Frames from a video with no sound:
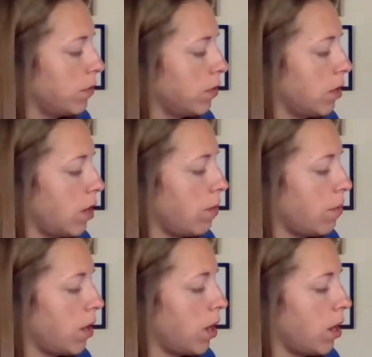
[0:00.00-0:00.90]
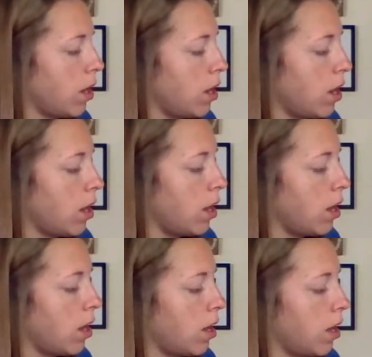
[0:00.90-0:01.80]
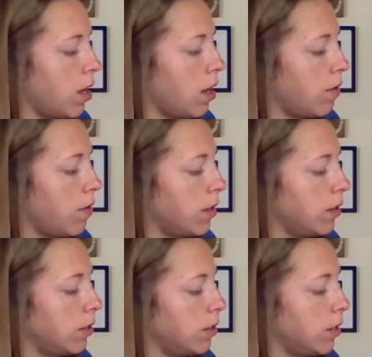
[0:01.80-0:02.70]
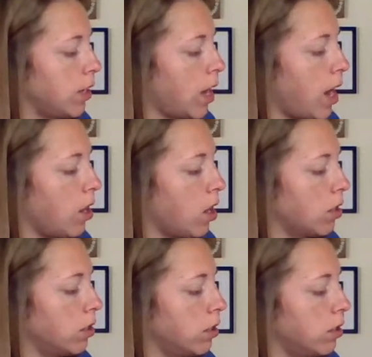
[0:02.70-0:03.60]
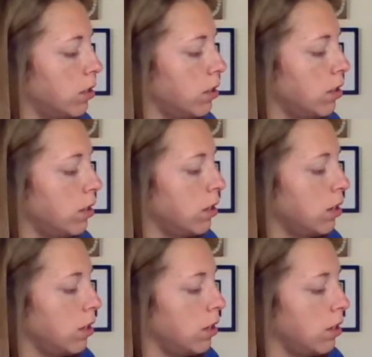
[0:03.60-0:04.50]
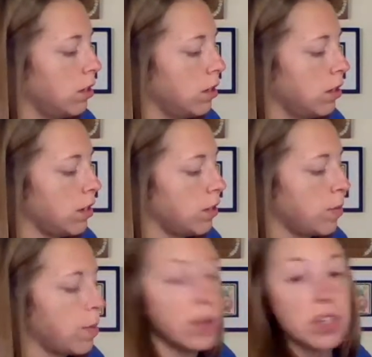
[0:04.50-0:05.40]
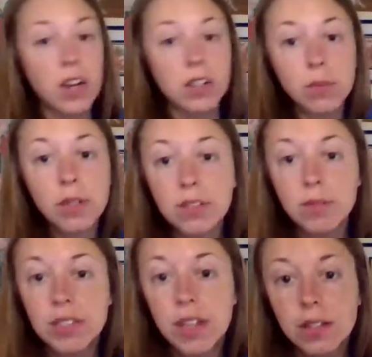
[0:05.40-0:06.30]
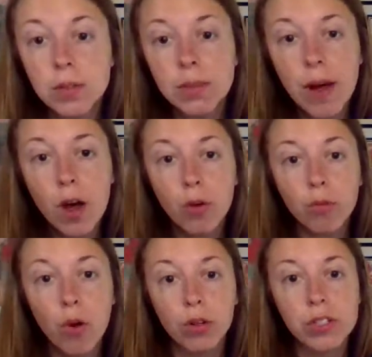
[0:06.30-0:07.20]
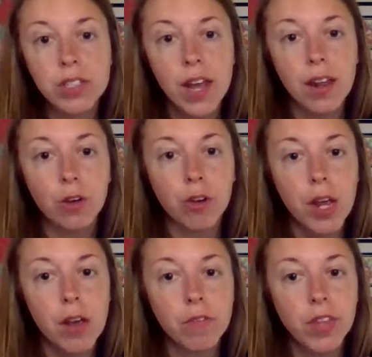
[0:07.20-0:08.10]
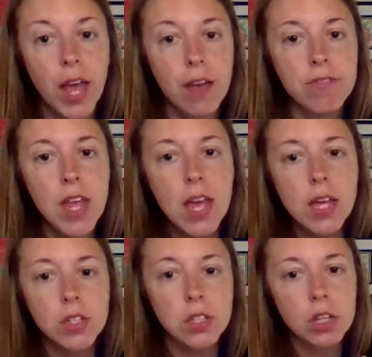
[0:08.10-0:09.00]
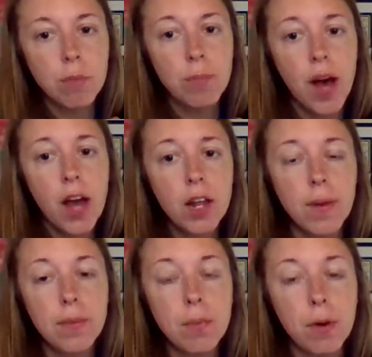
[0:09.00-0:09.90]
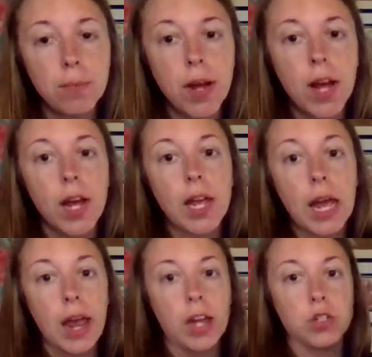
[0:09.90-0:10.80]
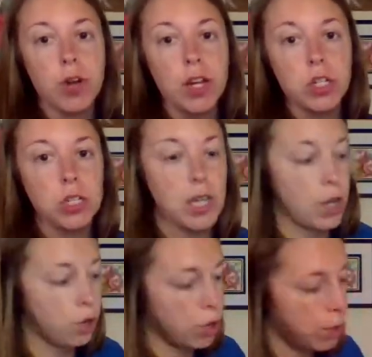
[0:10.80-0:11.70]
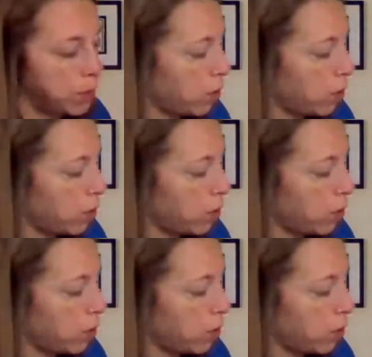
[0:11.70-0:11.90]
Number of skaters. because remember we said this was about a roller skating rink. Okay, so at the bottom I'm going to put my age ranges in groups.